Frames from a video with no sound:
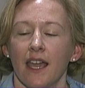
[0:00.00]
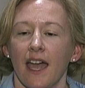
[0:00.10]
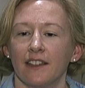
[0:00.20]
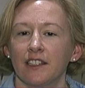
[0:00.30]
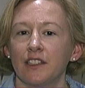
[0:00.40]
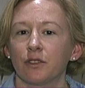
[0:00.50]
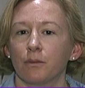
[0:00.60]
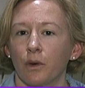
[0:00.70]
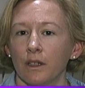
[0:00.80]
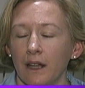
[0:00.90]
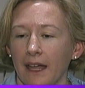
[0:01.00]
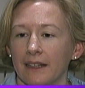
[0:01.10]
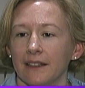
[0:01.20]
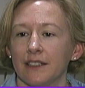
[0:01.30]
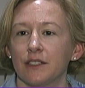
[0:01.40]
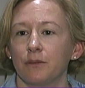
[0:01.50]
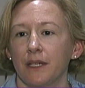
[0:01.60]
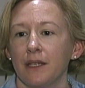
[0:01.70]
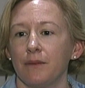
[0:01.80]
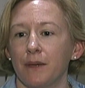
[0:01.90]
and that these are more likely to
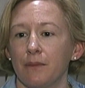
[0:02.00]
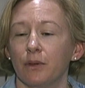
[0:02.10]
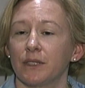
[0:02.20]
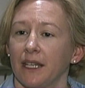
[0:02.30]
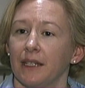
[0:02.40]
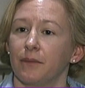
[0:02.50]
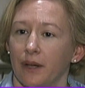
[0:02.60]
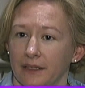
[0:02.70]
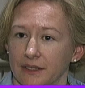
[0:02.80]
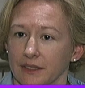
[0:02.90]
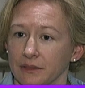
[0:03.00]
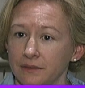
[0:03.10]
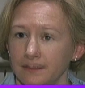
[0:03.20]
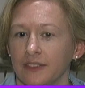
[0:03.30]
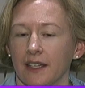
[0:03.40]
be people taking prednisone.